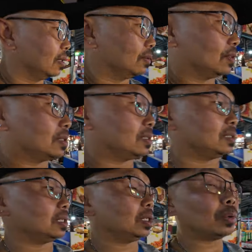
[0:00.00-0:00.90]
versus
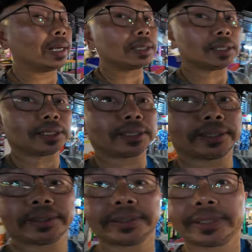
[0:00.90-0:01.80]
in the U S
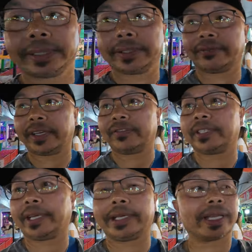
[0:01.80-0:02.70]
fifteen